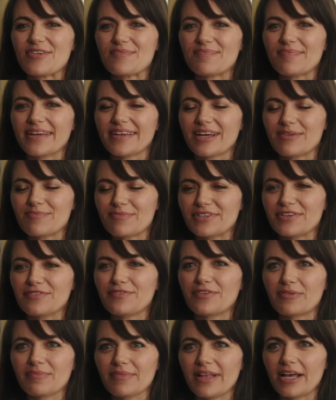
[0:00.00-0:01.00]
My company,
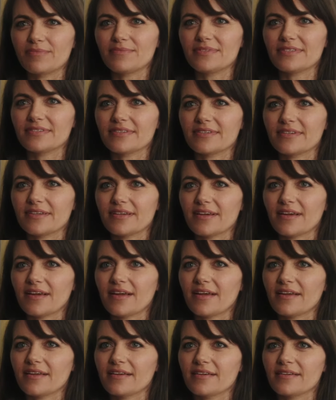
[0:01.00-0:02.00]
Formlabs,
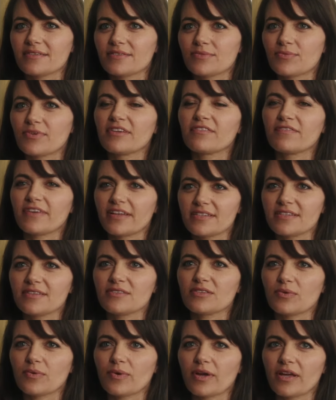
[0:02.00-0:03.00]
is reinventing
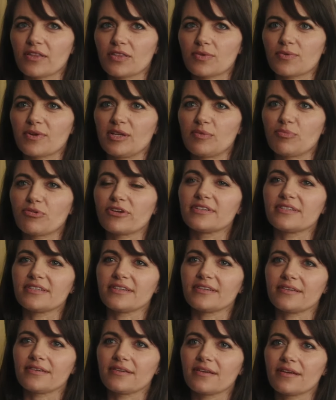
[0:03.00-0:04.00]
the way 3D
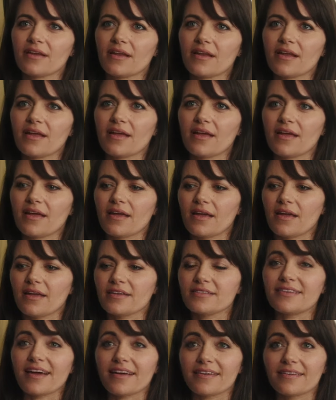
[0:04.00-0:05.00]
printing
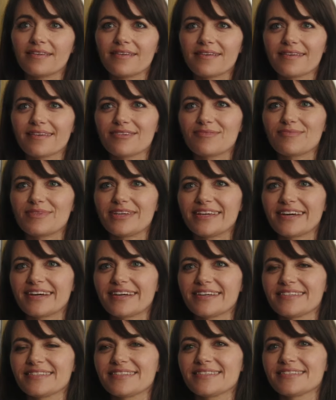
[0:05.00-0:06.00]
is done
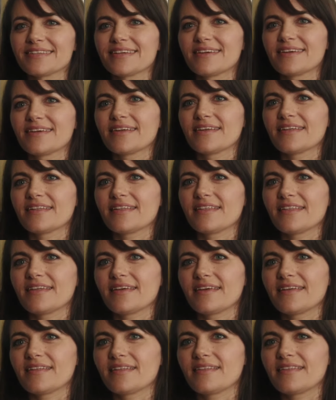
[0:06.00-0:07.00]
because
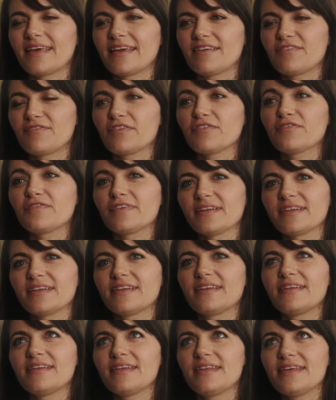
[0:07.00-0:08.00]
they fulfilled a
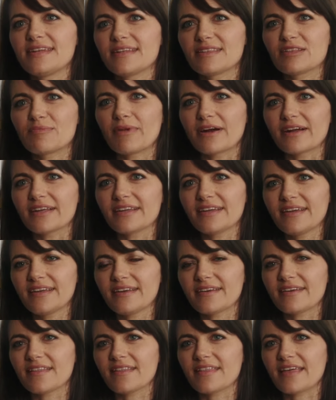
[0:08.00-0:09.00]
need in the
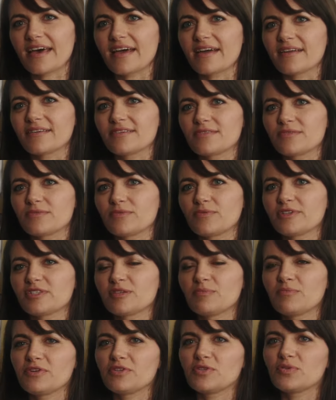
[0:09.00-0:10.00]
market that was
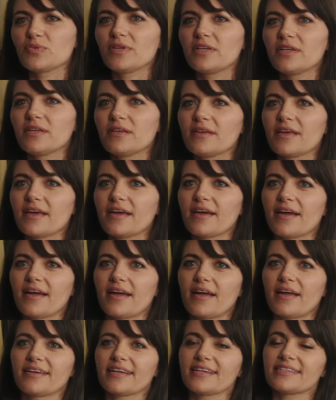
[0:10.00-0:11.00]
in between
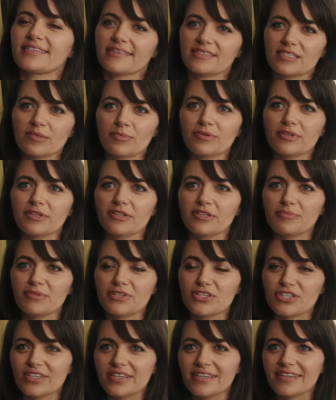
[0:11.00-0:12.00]
an accessible
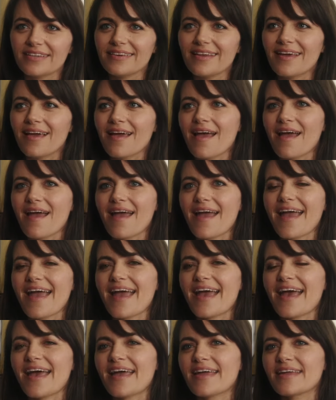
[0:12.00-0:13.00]
machine
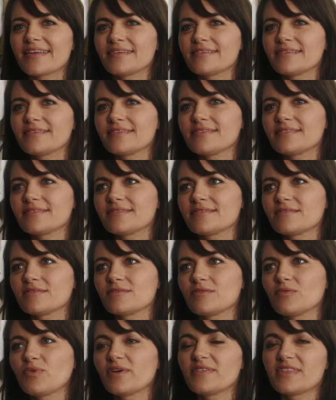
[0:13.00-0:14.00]
and
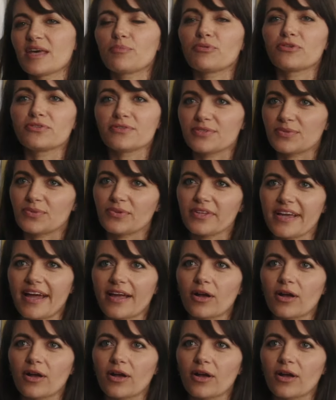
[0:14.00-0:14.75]
one that produced really high